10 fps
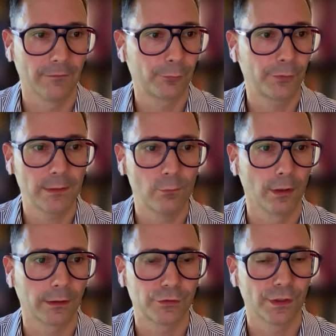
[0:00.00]

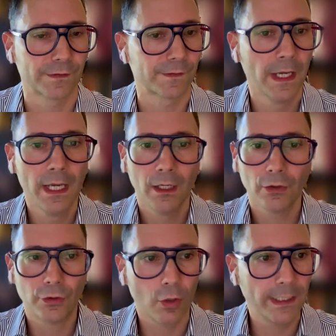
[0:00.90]
pre-work, just
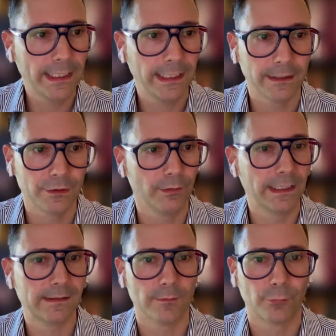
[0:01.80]
going in and doing
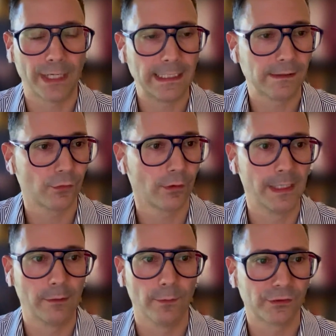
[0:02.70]
some brainstorming
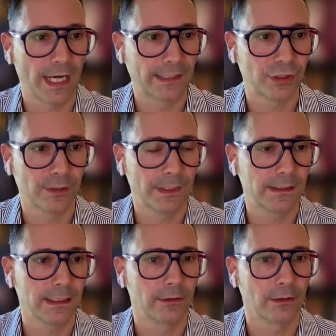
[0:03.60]
with
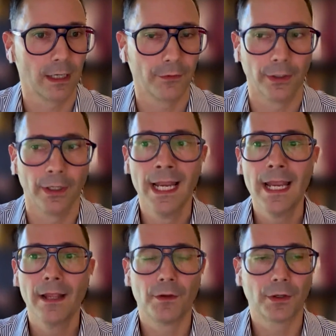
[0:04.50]
ChatGPT or other,
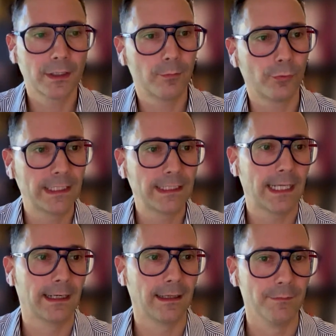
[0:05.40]
they're going to bring that
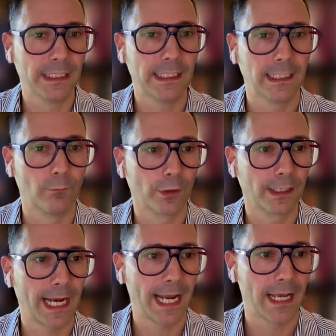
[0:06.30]
into the meeting, and we're going
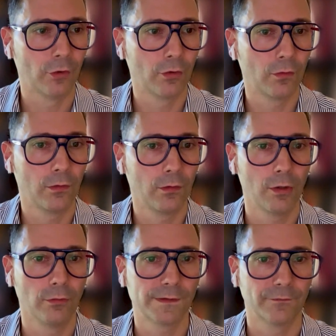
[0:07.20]
to have a whole
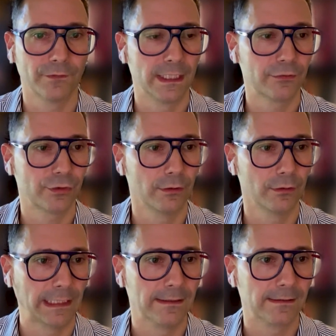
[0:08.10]
host of additional
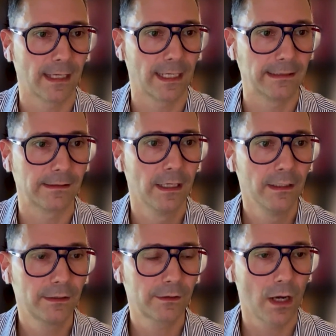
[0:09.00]
insights
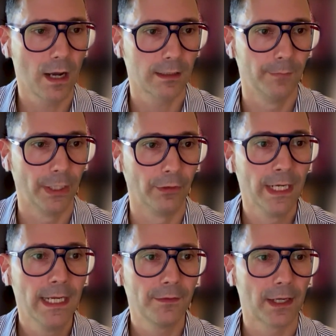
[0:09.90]
to talk about
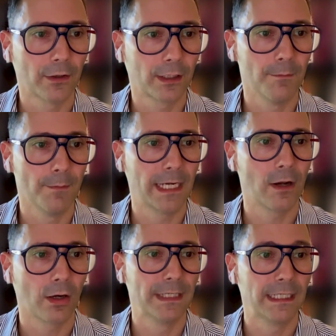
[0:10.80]
that are going to make
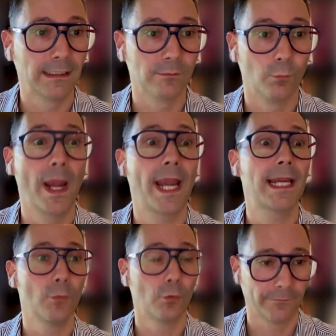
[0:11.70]
our meetings way
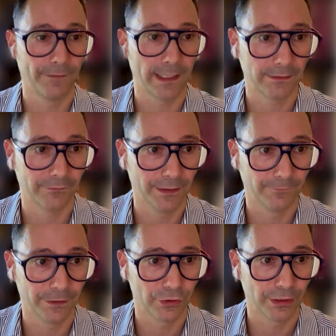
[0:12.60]
more effective and
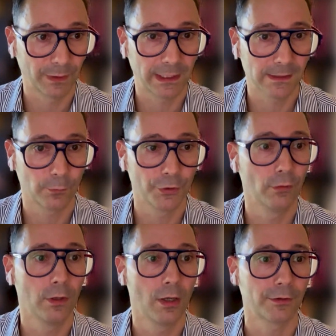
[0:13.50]
efficient, because we're no
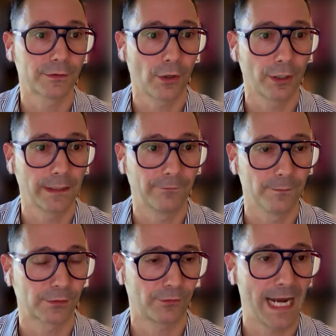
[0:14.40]
longer starting from
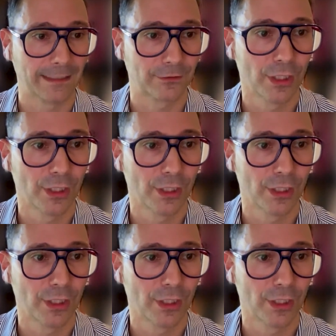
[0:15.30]
scratch.